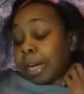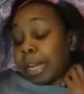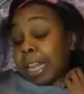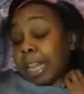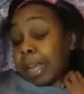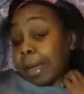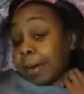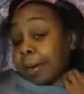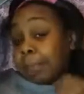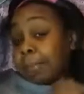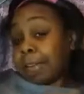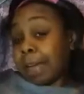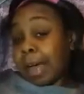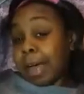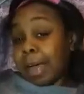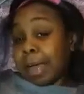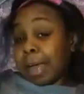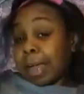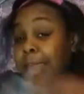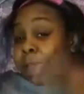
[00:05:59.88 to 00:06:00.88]

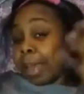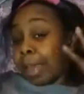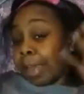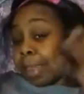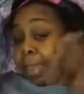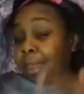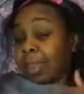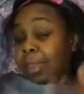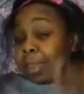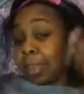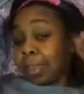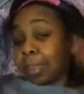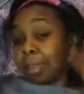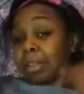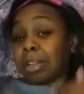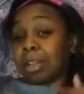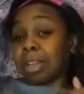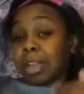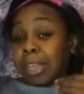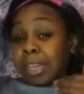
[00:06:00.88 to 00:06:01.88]
clarify,
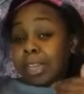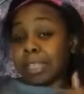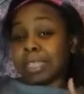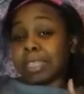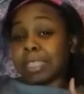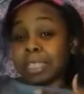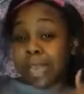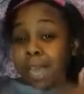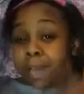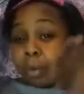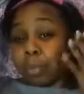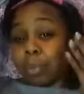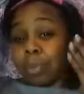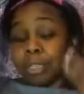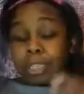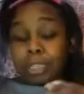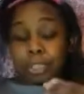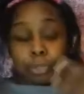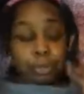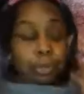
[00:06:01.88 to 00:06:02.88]
cleanse, like
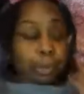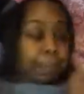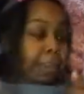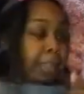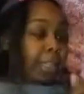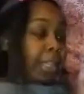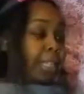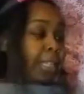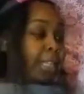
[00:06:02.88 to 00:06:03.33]
really strip and